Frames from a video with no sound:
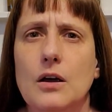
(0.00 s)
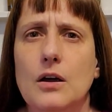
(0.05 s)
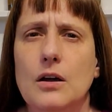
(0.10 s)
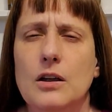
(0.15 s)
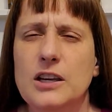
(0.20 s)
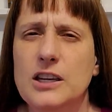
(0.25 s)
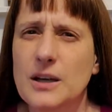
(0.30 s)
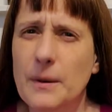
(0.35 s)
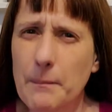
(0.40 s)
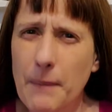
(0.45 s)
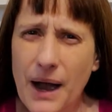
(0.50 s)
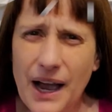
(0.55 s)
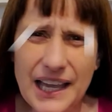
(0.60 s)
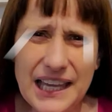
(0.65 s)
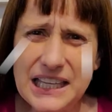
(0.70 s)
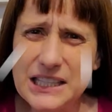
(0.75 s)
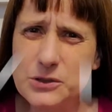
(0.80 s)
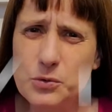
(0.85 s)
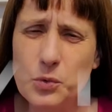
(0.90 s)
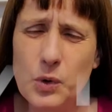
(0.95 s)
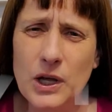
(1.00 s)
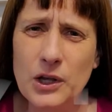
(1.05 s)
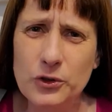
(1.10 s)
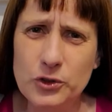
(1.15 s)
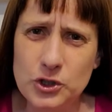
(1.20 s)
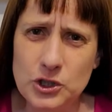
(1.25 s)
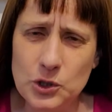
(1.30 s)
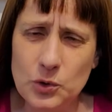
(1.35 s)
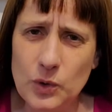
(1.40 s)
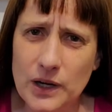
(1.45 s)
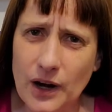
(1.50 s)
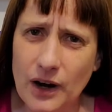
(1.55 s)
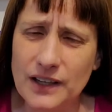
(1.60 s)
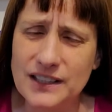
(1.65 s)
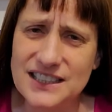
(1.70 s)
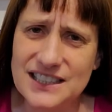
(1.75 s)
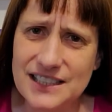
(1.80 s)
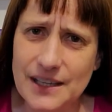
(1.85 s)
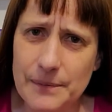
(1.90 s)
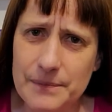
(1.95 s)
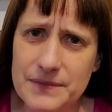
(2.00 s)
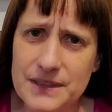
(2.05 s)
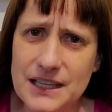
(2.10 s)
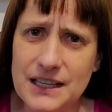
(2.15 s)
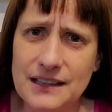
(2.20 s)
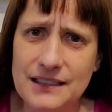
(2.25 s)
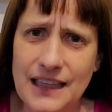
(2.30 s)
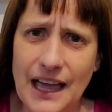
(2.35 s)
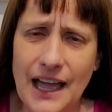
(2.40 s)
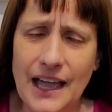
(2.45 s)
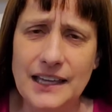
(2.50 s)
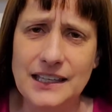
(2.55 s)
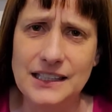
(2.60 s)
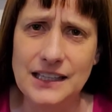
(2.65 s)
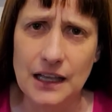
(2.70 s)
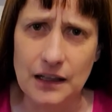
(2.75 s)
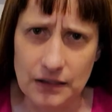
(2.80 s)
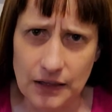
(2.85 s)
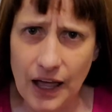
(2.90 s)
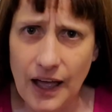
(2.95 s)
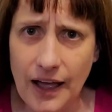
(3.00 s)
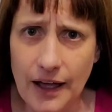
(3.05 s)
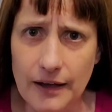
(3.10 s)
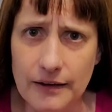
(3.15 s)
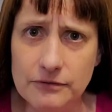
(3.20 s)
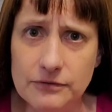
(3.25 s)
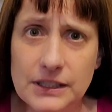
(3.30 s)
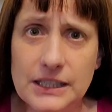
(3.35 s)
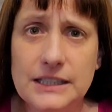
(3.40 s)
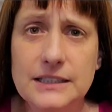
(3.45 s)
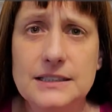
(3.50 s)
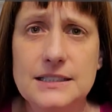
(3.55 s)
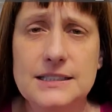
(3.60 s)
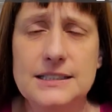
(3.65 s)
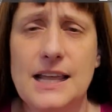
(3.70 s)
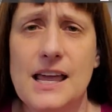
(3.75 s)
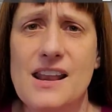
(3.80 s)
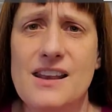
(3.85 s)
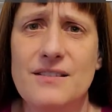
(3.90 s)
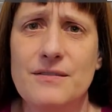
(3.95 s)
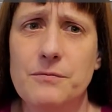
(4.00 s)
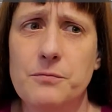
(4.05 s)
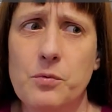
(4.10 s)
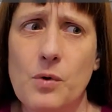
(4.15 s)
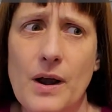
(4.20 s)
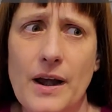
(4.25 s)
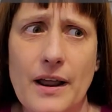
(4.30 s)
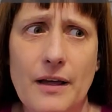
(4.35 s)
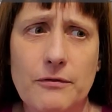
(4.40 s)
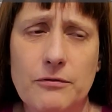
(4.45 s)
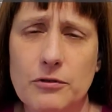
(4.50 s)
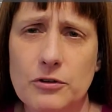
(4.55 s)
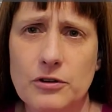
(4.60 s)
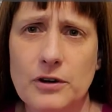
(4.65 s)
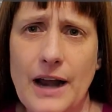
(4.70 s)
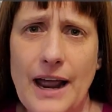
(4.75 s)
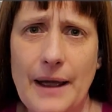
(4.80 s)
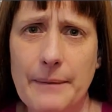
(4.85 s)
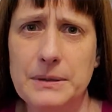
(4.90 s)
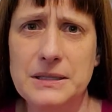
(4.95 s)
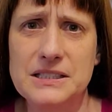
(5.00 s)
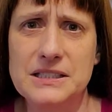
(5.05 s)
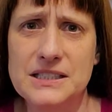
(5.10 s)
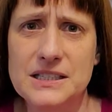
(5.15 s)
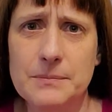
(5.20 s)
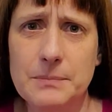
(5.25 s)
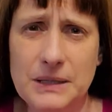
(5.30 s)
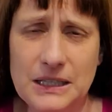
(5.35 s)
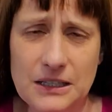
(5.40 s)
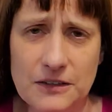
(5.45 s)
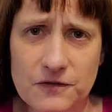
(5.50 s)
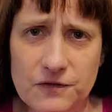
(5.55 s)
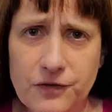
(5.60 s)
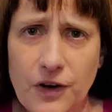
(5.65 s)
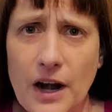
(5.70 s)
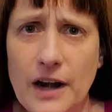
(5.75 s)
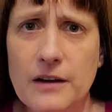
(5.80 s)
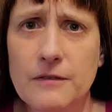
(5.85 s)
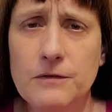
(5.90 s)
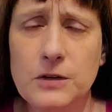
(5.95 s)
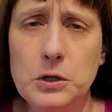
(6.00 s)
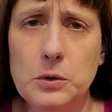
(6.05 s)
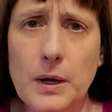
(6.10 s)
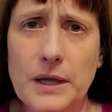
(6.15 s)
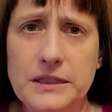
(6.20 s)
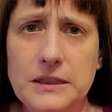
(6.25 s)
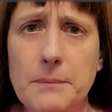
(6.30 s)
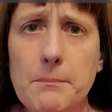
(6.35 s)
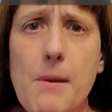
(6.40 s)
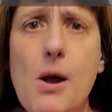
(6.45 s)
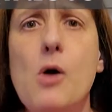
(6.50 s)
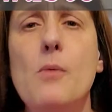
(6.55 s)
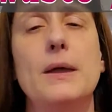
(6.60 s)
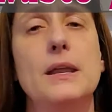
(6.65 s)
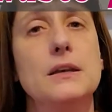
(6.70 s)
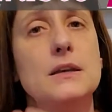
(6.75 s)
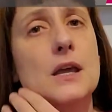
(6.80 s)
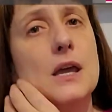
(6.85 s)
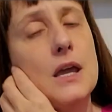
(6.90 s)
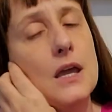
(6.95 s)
you might as well do it on something that you love instead of whatever happens to be in front of you at the moment.